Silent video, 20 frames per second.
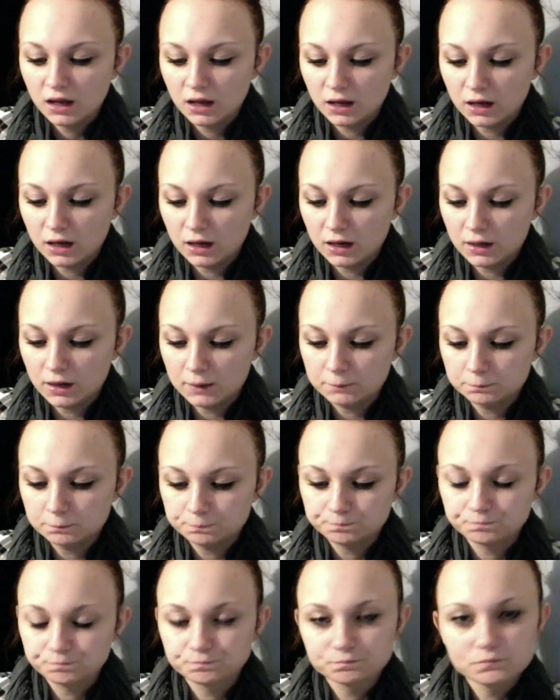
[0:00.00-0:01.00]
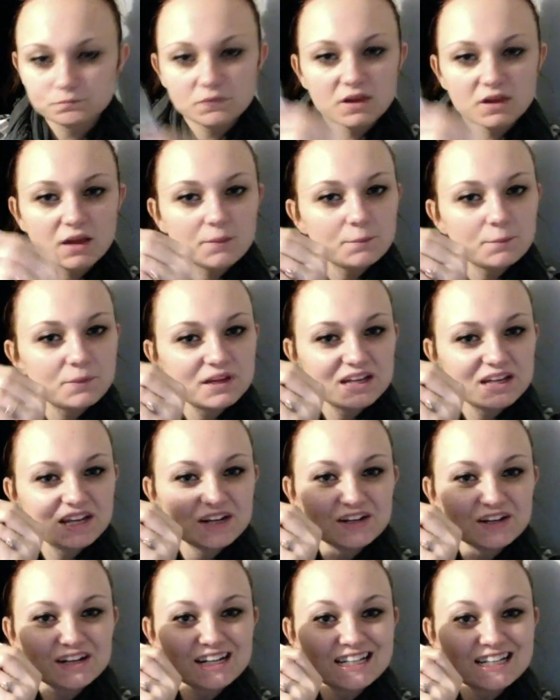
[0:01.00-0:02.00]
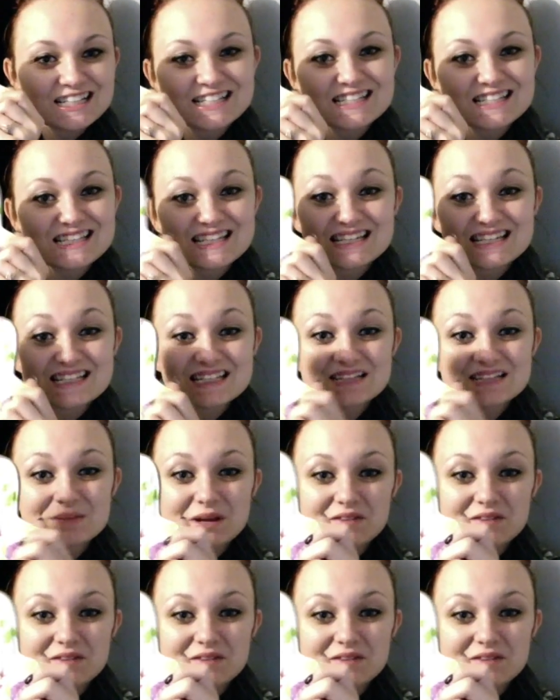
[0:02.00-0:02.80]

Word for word: Um, but here it is. This is my